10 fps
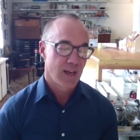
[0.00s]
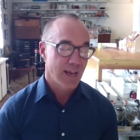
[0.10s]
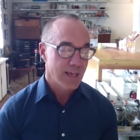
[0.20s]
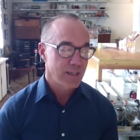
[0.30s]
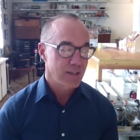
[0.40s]

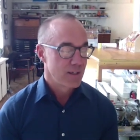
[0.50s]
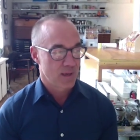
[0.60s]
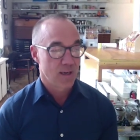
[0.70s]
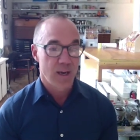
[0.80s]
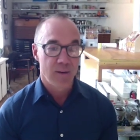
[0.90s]
And
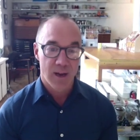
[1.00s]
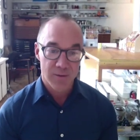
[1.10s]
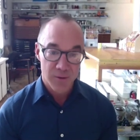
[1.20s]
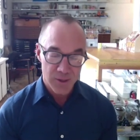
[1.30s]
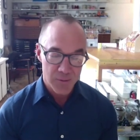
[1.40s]
and I, I
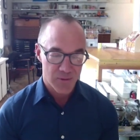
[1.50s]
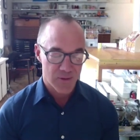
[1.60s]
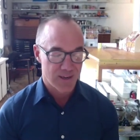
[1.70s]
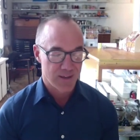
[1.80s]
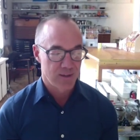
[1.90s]
agree with
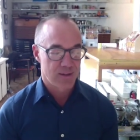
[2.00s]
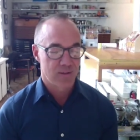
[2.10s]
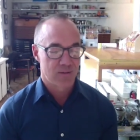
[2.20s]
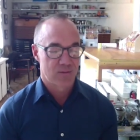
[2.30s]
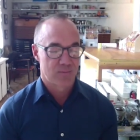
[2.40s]
that. I think
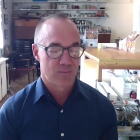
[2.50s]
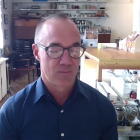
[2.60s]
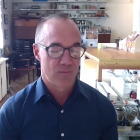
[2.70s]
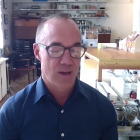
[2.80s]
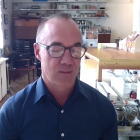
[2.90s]
that's
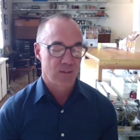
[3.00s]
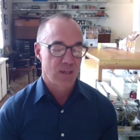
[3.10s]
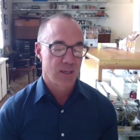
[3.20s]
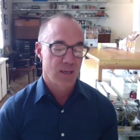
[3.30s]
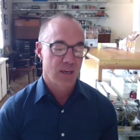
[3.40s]

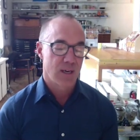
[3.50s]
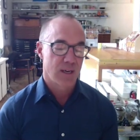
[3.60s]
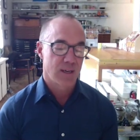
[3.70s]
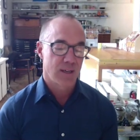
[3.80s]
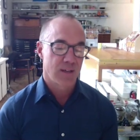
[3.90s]
fascinating.
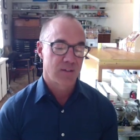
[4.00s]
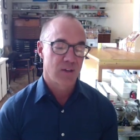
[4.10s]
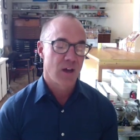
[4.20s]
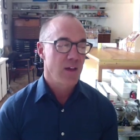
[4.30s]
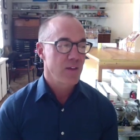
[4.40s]
I it's
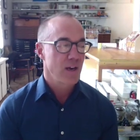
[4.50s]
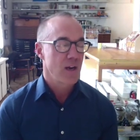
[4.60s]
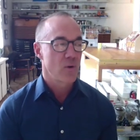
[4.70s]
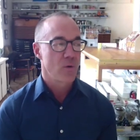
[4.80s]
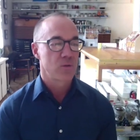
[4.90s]
not that
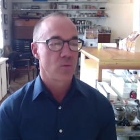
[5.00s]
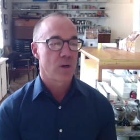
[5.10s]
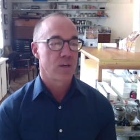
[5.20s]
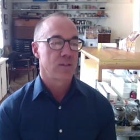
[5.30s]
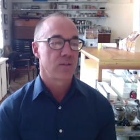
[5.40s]
I've always
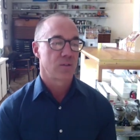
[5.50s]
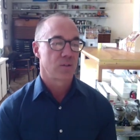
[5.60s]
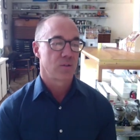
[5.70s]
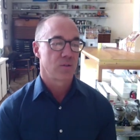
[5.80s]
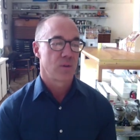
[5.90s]
wanted
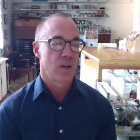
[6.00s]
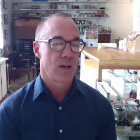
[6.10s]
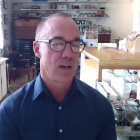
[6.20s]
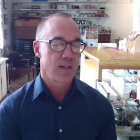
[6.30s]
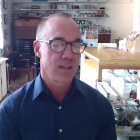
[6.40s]
to
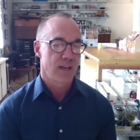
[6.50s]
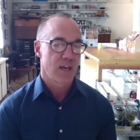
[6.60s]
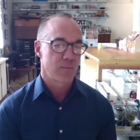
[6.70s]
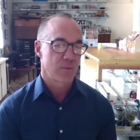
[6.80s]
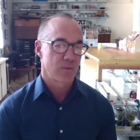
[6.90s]
hide
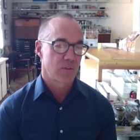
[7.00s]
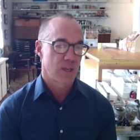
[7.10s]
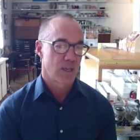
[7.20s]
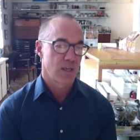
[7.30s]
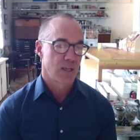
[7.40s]
that per
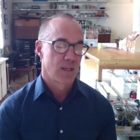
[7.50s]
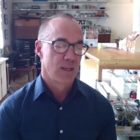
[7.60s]
se.